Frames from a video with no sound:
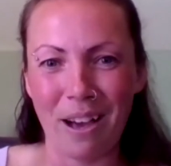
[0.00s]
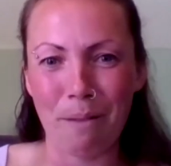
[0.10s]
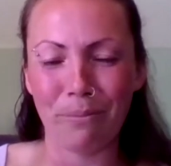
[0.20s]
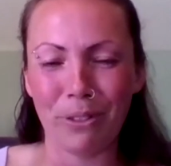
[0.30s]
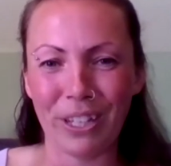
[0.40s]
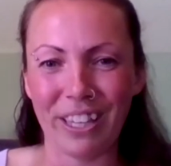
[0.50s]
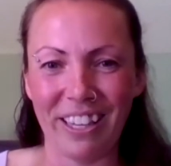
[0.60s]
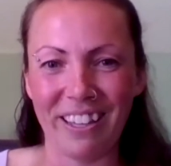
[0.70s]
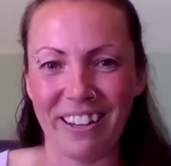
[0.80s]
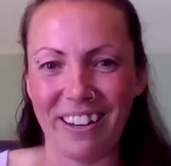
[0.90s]
Um, look
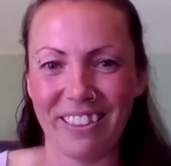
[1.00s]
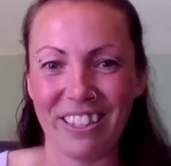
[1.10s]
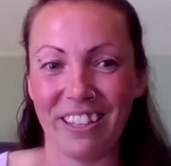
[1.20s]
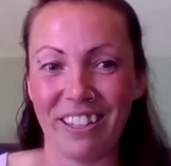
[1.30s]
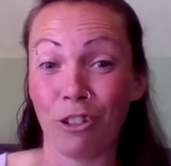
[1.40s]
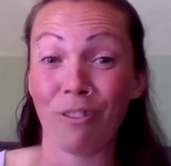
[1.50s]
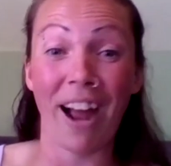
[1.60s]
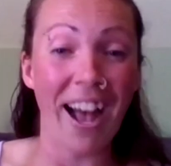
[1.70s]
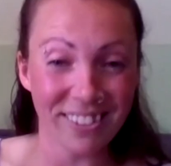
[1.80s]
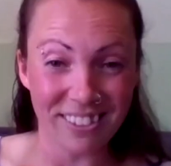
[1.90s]
in the
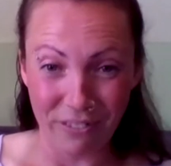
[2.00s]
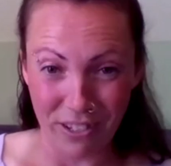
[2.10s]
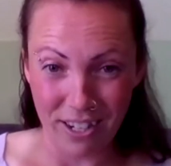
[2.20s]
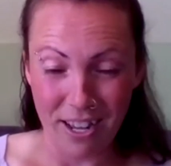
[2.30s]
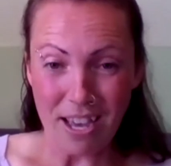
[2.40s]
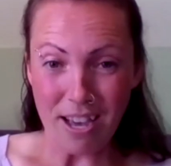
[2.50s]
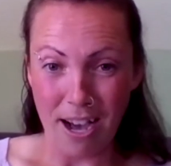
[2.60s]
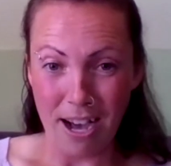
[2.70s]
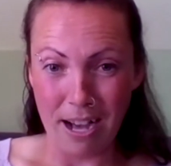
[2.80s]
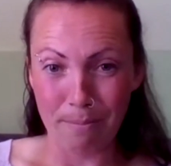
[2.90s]
grass, even
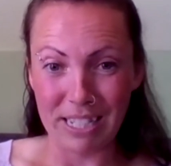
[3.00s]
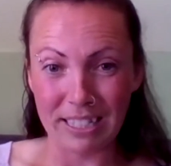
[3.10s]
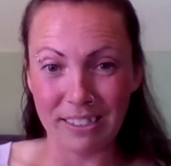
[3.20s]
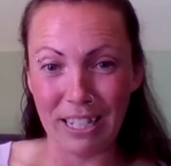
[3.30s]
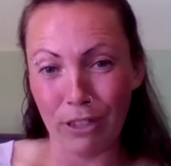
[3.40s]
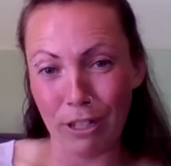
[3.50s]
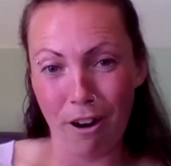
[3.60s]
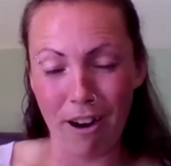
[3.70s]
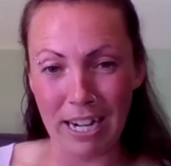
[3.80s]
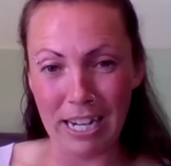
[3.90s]
um, to see if
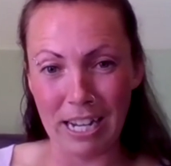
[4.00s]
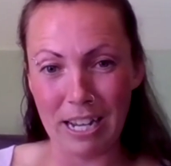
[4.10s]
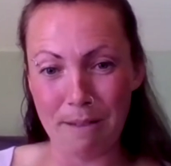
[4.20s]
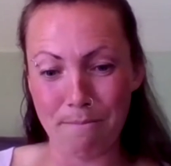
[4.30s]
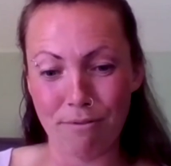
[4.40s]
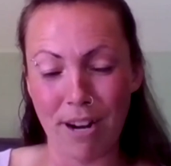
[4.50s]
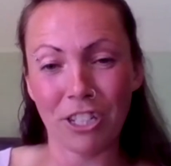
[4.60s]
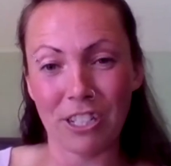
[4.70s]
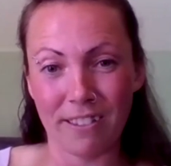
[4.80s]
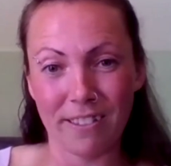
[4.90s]
there are any
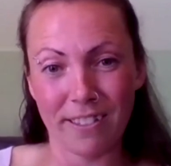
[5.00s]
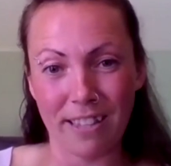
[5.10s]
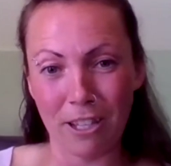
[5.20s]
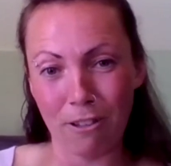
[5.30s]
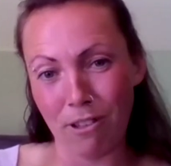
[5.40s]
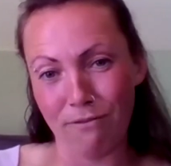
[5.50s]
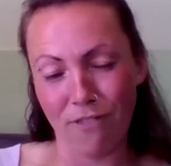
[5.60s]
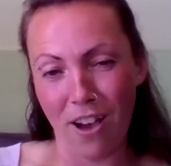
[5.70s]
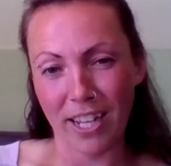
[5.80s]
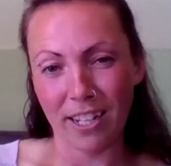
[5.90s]
impressions that you can
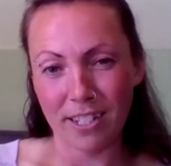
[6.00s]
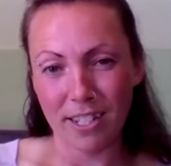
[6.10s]
find.